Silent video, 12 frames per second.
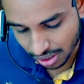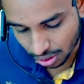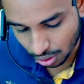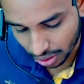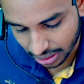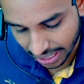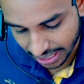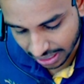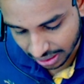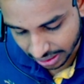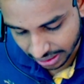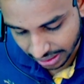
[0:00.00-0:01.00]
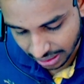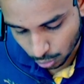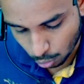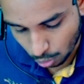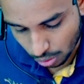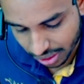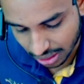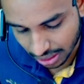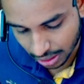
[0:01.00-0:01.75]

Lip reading: is not like retail to wholesale.